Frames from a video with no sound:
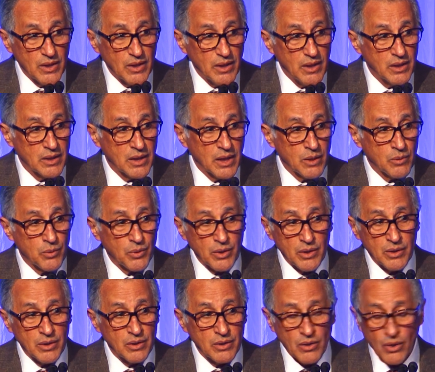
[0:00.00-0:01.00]
and they were
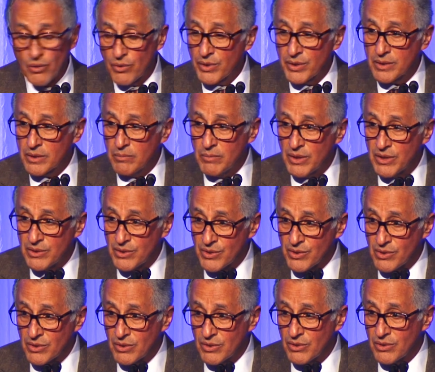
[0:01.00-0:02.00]
in only the major
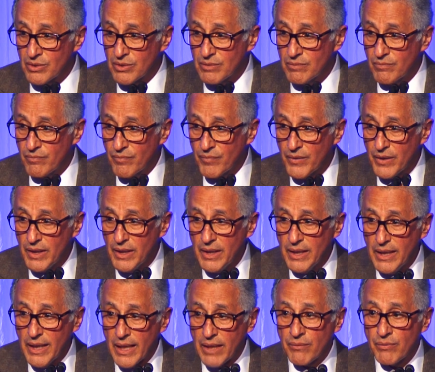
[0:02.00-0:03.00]
cities.
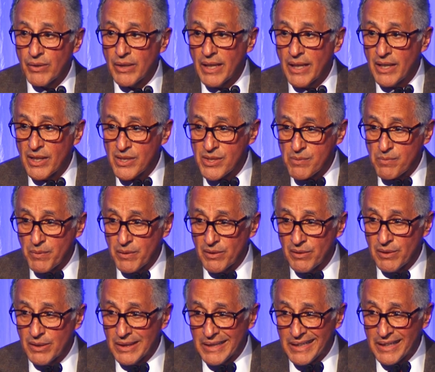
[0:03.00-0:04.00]
Every
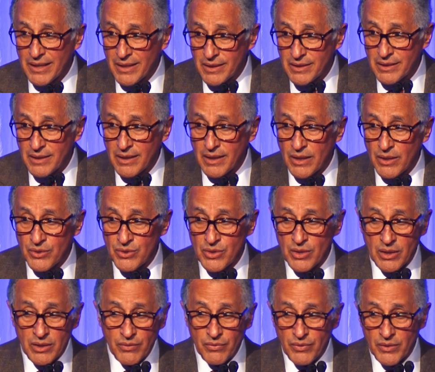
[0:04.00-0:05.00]
hospital and clinic
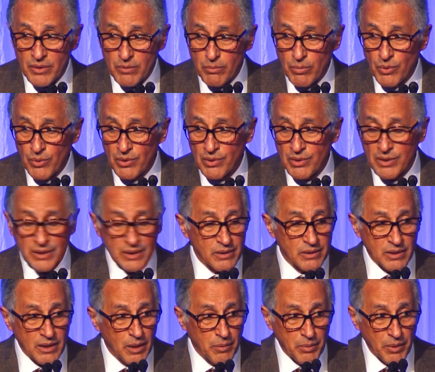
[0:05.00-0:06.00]
outside of Kabul and a
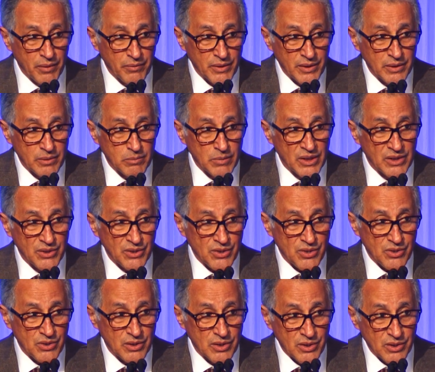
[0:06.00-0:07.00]
couple of other major
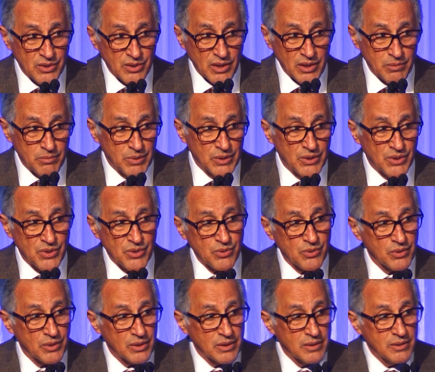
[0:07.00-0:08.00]
cities had been
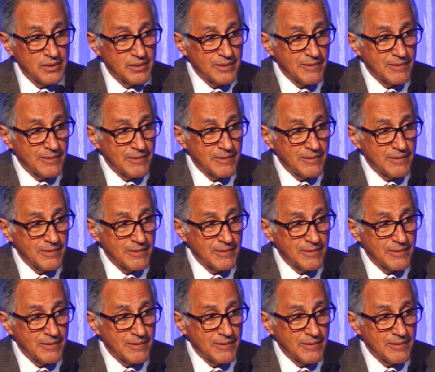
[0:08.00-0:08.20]
destroyed.